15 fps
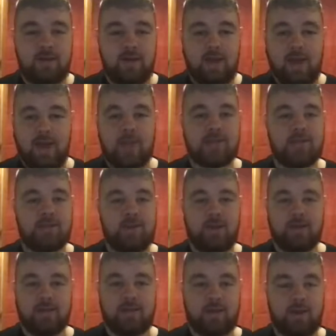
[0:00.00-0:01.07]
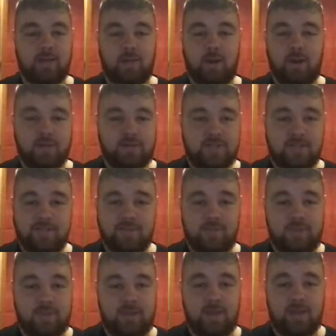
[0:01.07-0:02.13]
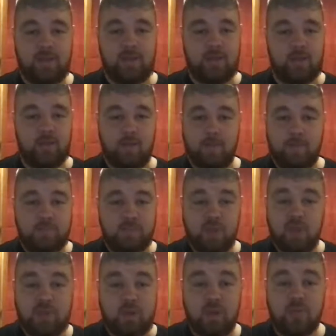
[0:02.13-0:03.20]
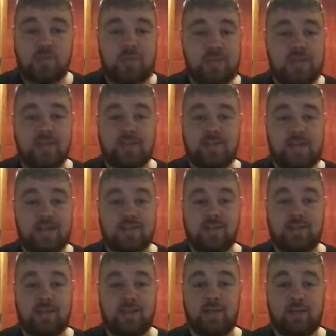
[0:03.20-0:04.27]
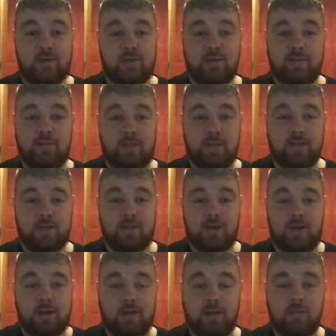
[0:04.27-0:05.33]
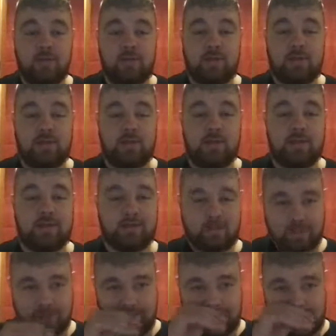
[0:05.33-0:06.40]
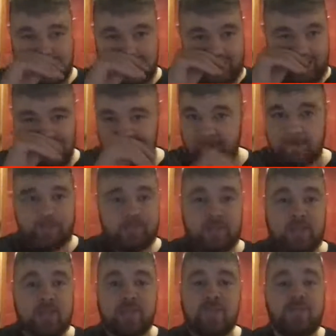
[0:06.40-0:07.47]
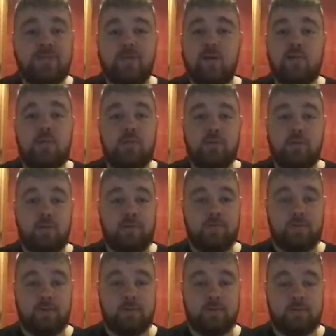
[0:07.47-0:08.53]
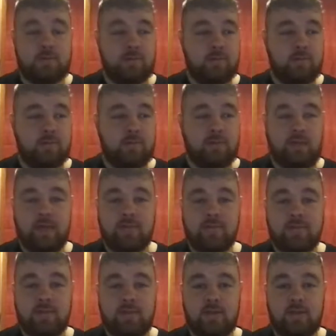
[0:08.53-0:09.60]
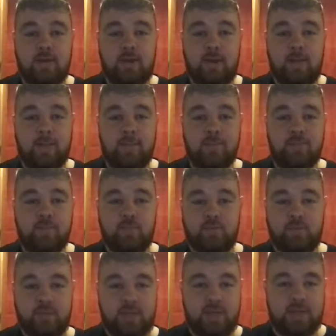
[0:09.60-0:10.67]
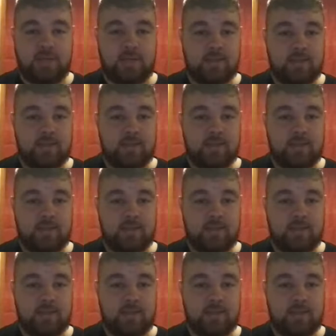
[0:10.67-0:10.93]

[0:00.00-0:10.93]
X amount of time. I've said from the get-go, I don't think he's tactically a good enough manager. I don't think he is. He doesn't fill me with confidence with the games that we've played